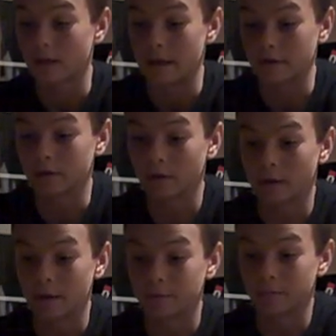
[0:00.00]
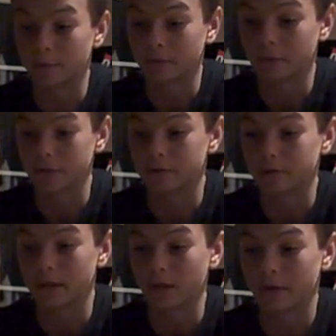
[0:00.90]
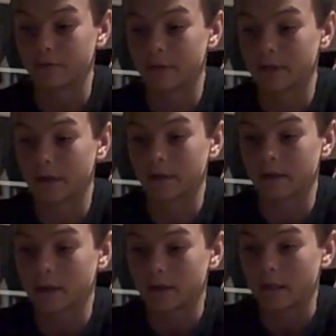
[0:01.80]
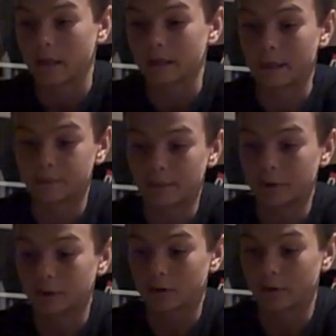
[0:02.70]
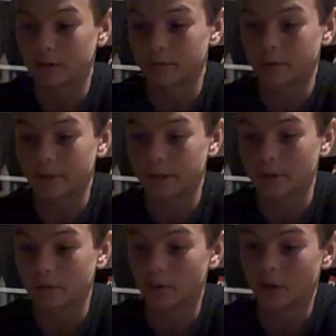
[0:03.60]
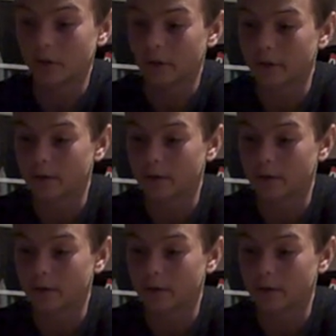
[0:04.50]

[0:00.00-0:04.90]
That a lot of people, that you get off the Topps Million card giveaway, well,